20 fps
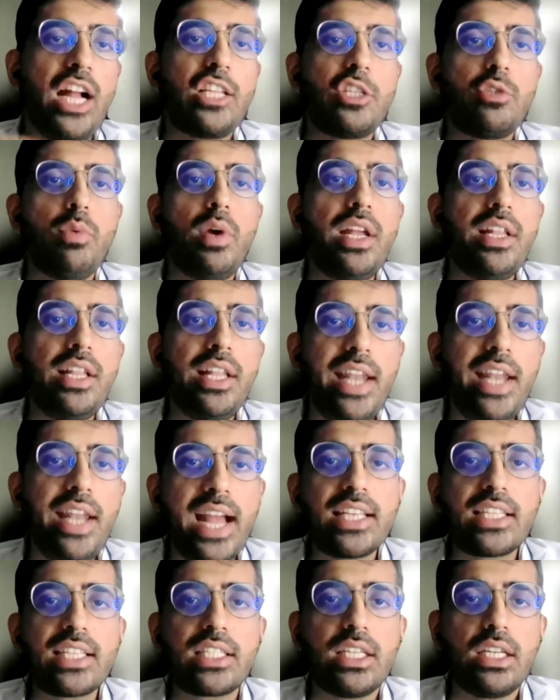That's why the
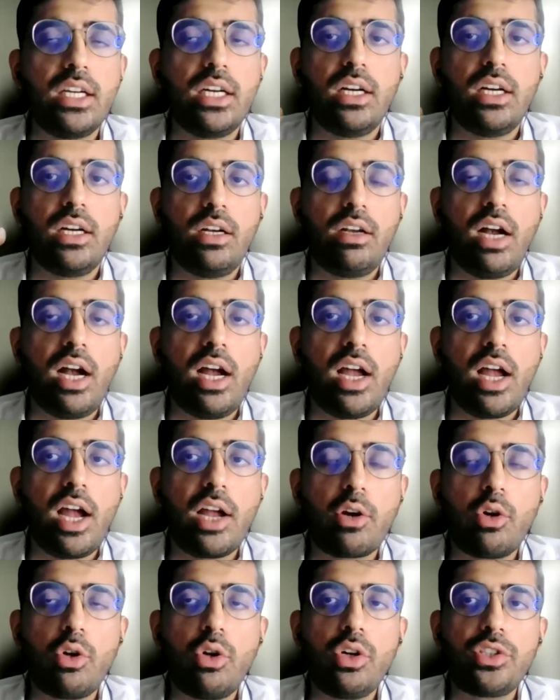next,
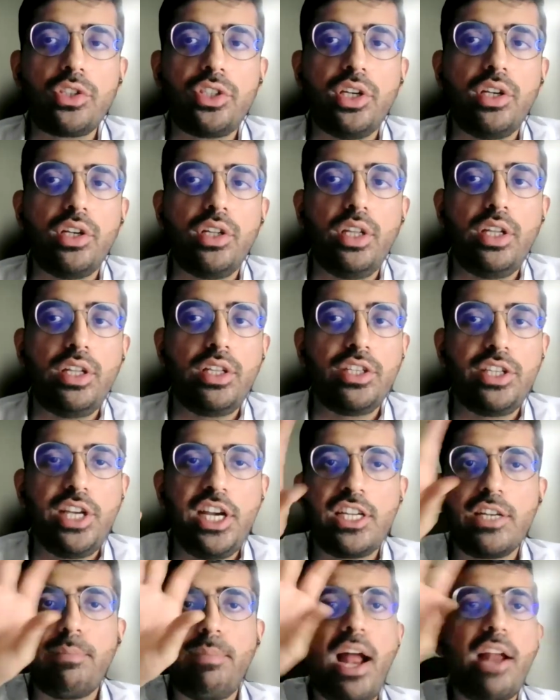I could not share,
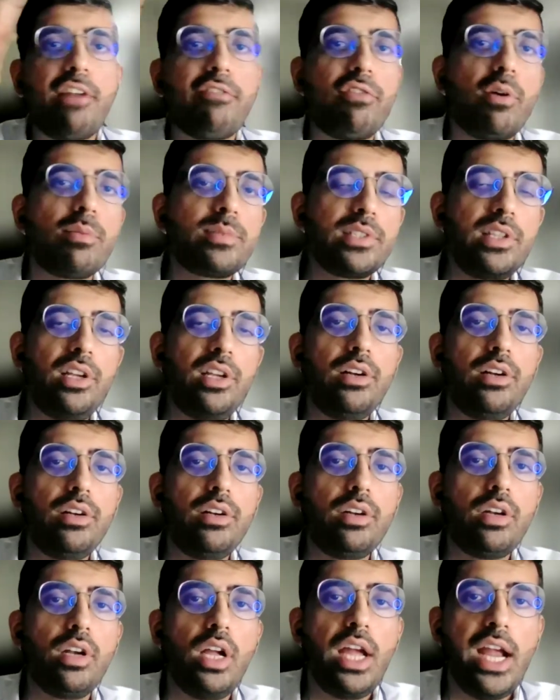the data platforms
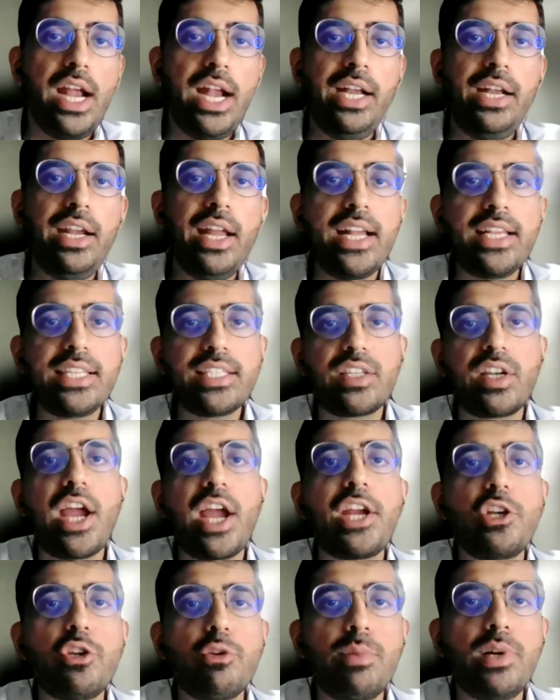layer, India is
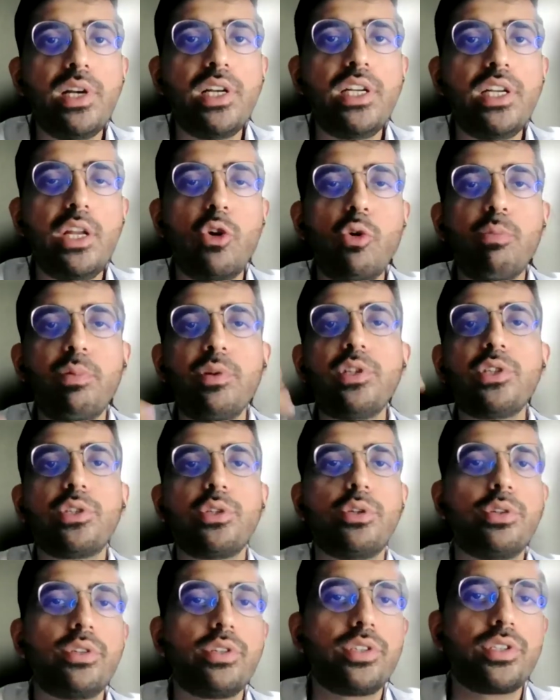trying to build an
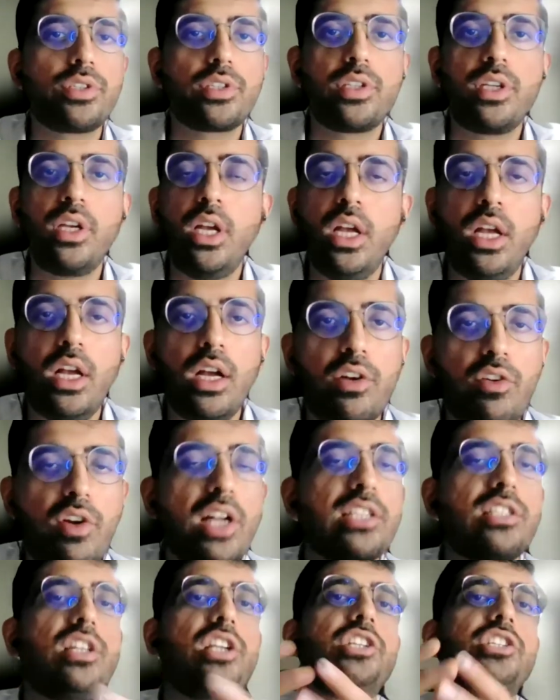open source
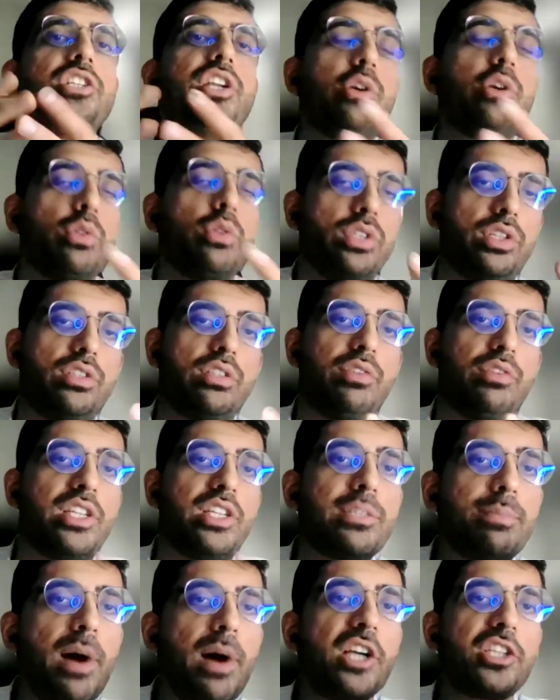translation
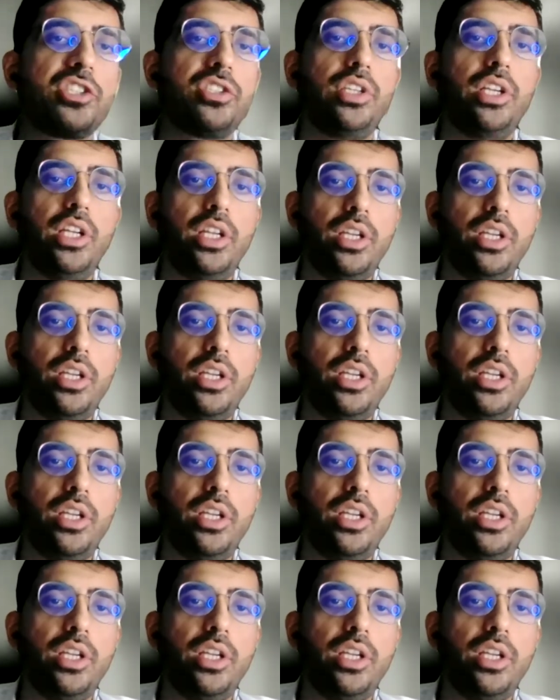ecosystem, which is Bhashini.